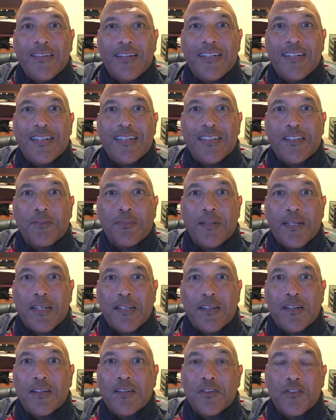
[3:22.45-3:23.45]
Uh, it's been a
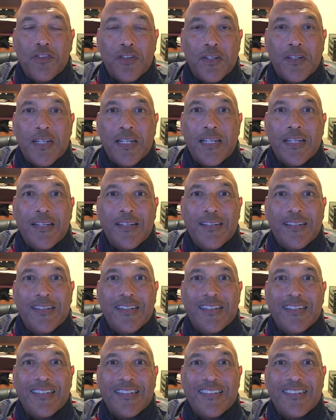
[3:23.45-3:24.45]
long journey,
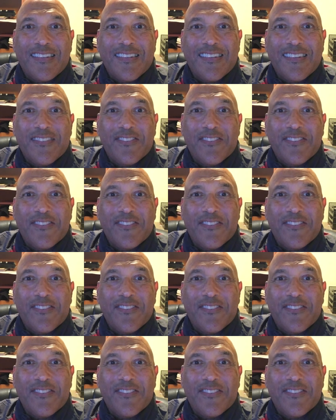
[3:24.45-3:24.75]
uh,